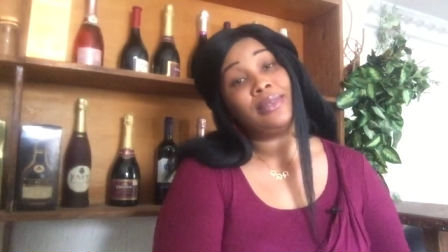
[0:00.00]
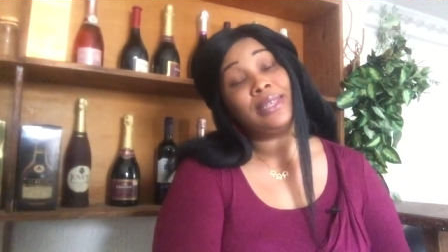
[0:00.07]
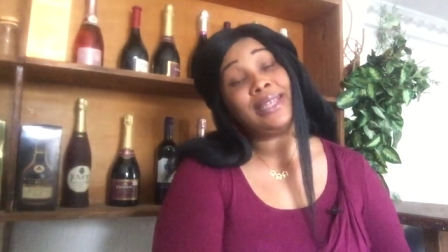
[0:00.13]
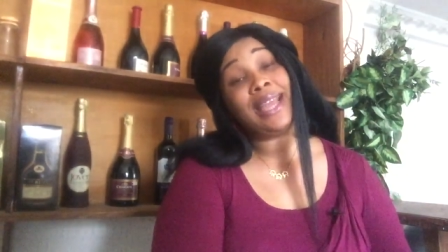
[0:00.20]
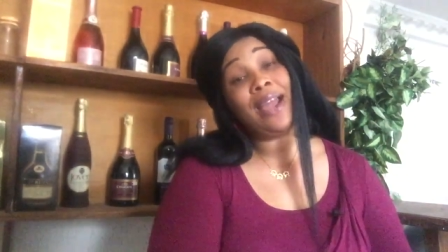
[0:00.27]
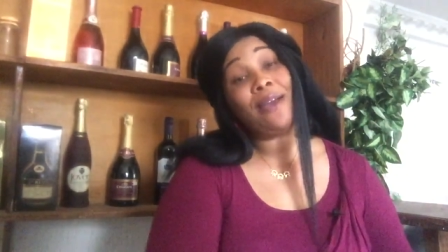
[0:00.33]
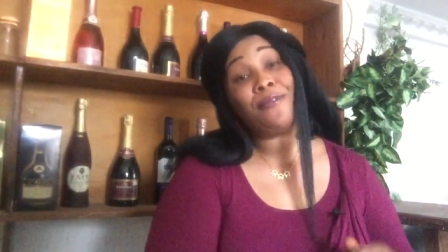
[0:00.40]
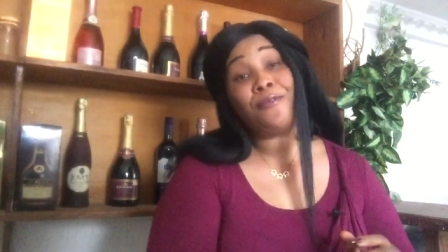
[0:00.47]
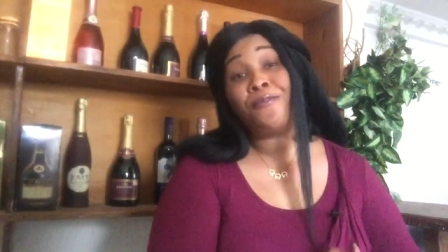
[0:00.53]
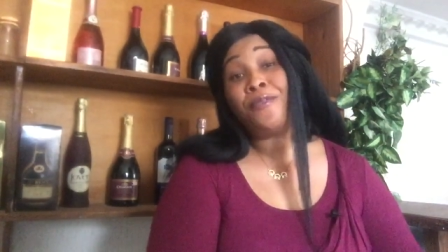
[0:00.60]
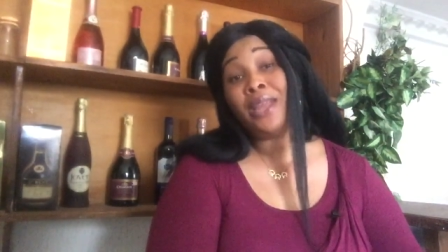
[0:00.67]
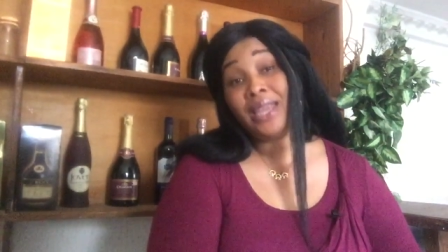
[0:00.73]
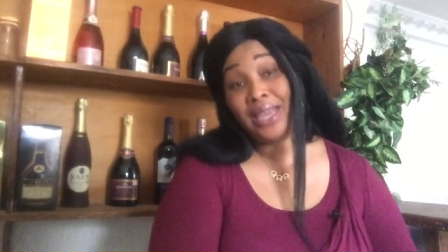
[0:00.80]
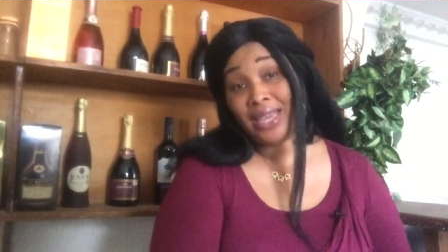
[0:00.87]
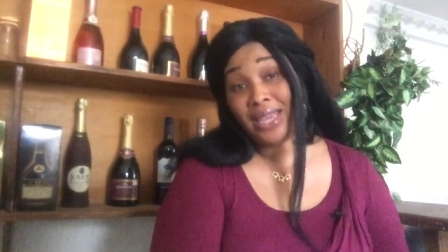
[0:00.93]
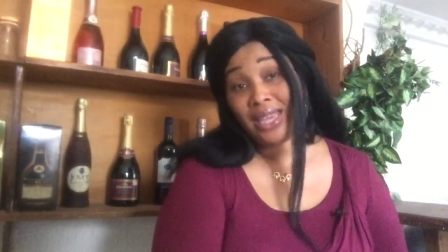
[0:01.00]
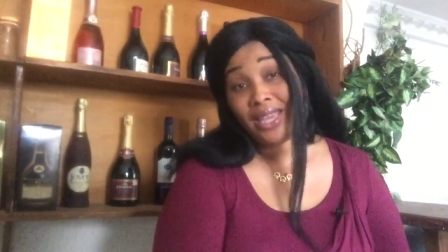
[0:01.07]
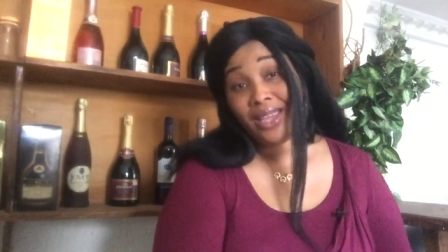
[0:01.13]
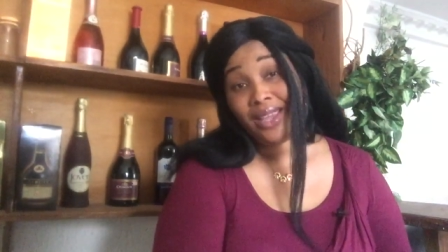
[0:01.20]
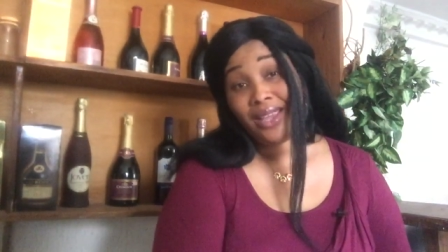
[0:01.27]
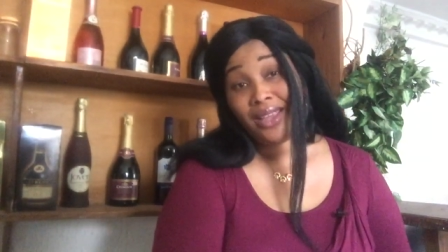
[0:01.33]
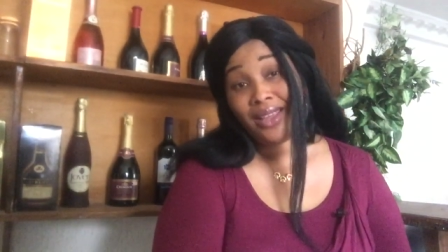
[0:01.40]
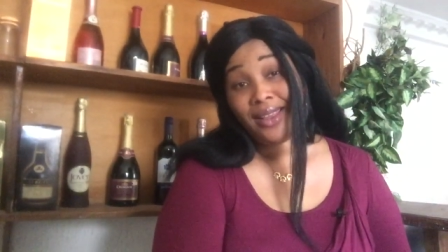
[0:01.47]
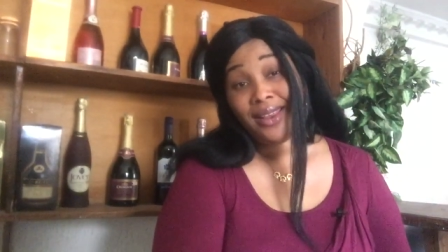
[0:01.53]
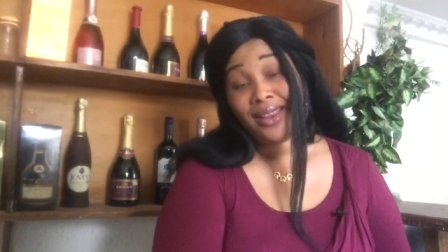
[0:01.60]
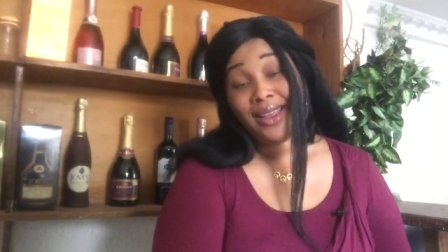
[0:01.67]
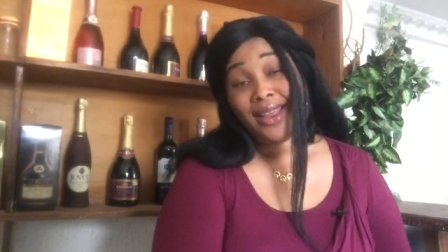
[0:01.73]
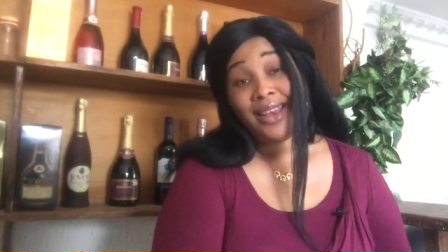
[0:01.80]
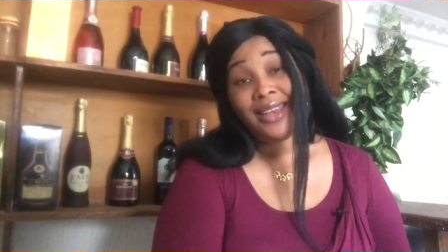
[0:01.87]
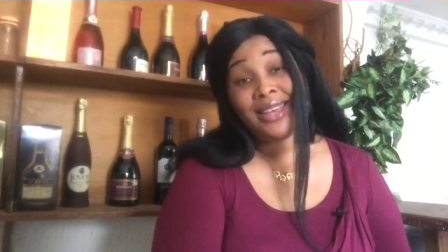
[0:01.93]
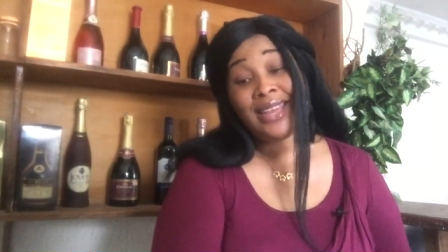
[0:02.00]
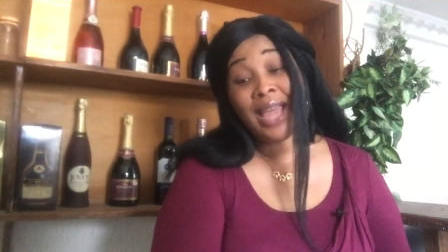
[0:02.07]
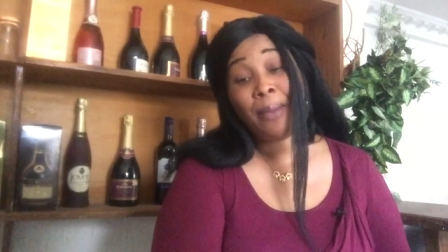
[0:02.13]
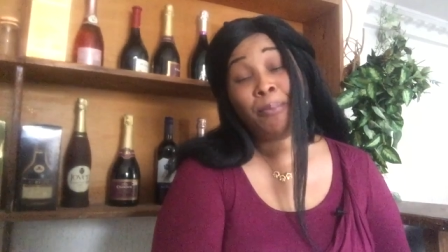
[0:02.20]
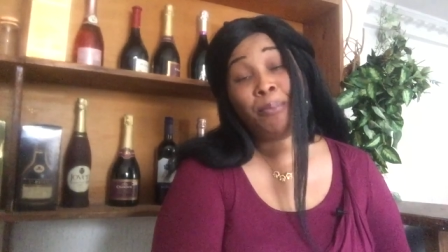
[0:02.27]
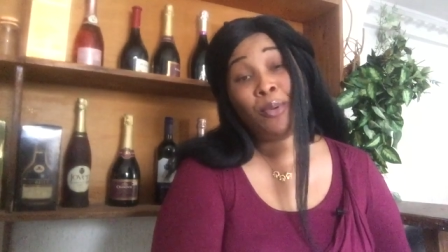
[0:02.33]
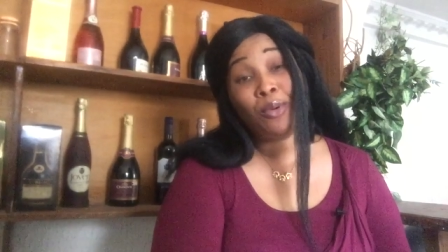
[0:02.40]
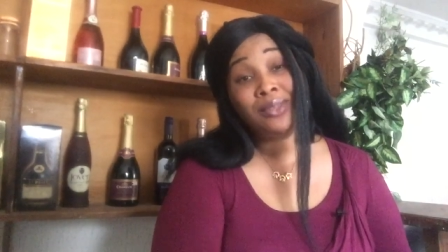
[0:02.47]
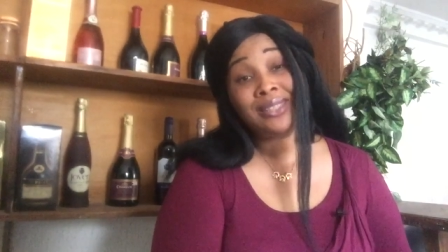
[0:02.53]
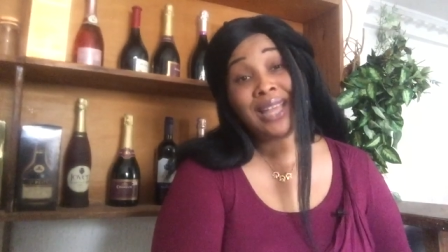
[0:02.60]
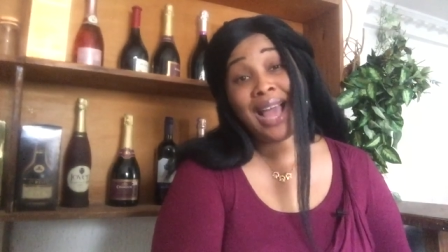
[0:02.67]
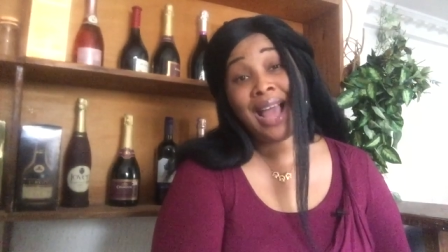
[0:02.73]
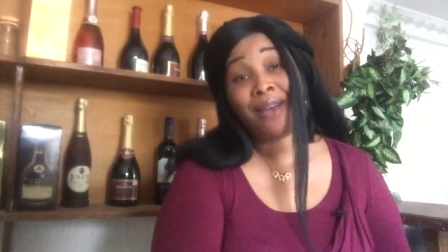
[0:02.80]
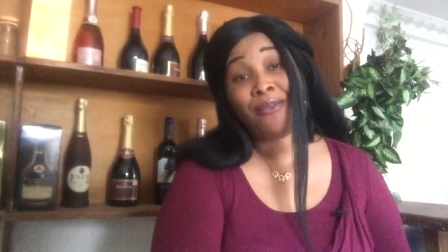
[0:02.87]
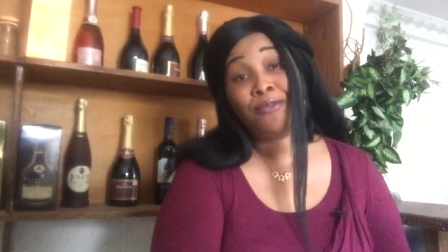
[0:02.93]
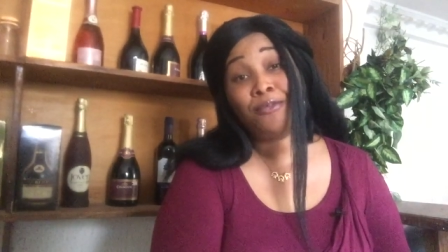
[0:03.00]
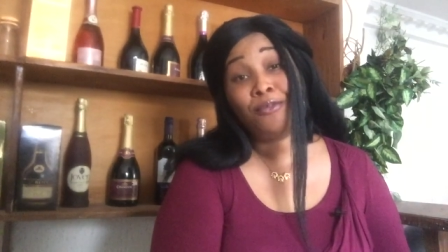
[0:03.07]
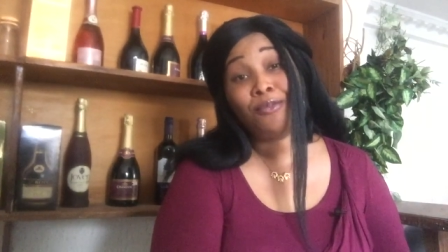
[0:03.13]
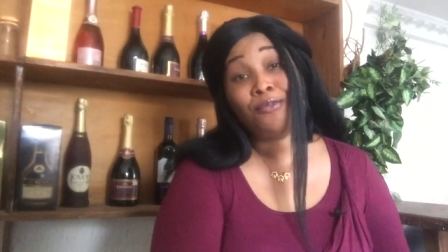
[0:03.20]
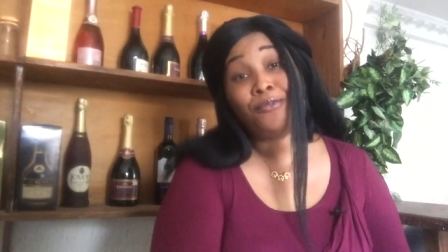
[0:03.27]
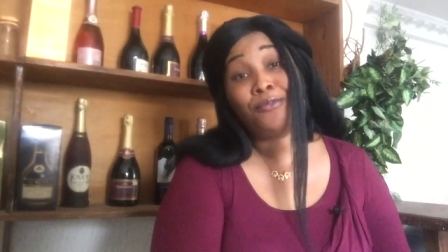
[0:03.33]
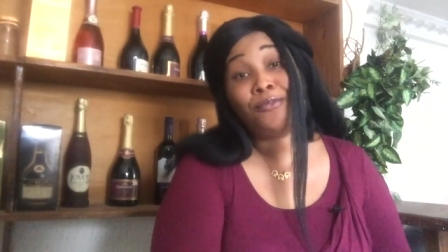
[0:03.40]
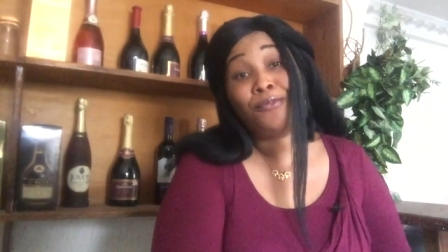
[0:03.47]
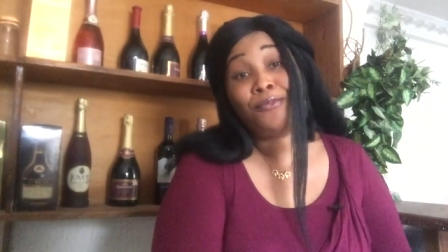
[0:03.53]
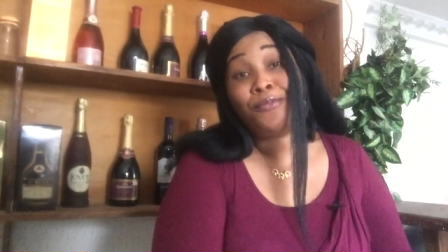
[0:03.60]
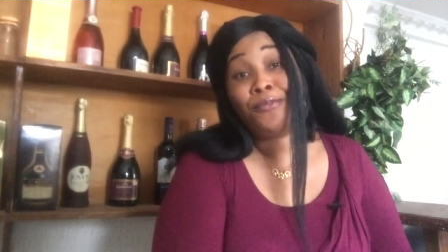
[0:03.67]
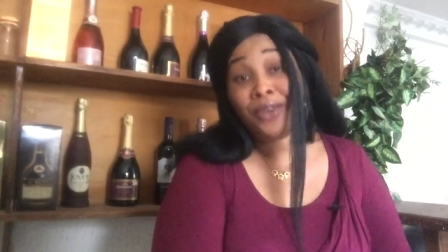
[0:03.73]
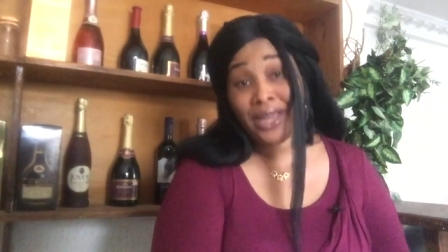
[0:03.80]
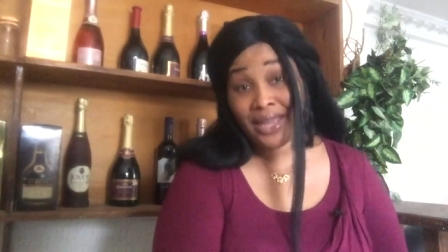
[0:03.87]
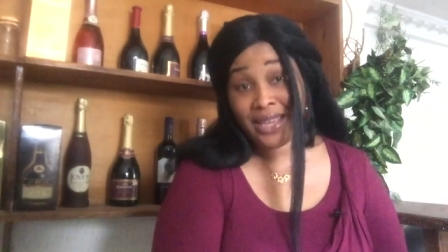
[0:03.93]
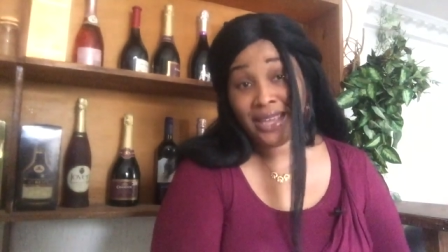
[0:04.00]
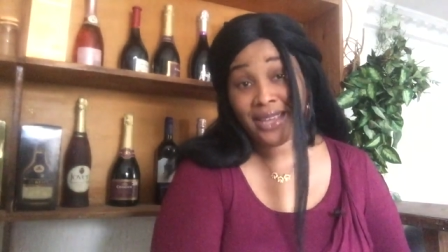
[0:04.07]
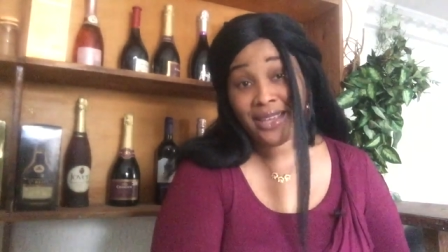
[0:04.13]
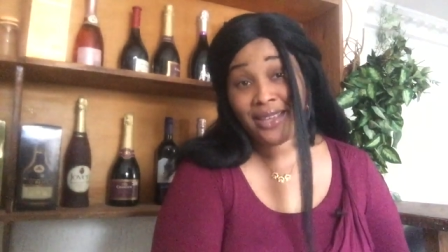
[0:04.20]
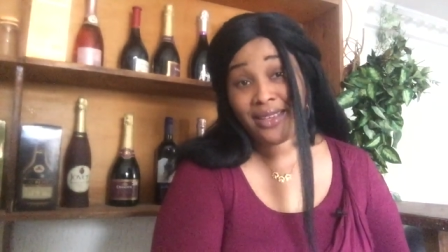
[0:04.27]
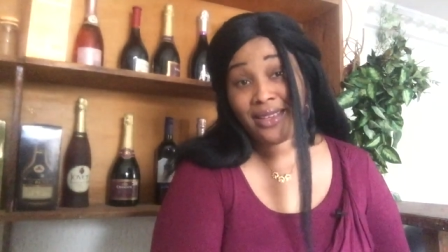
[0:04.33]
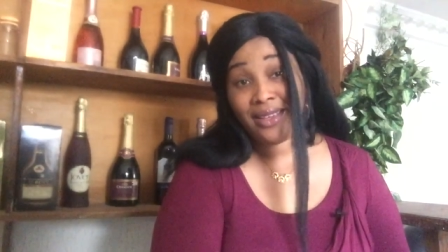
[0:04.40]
They are freaky. Their bones are freaky.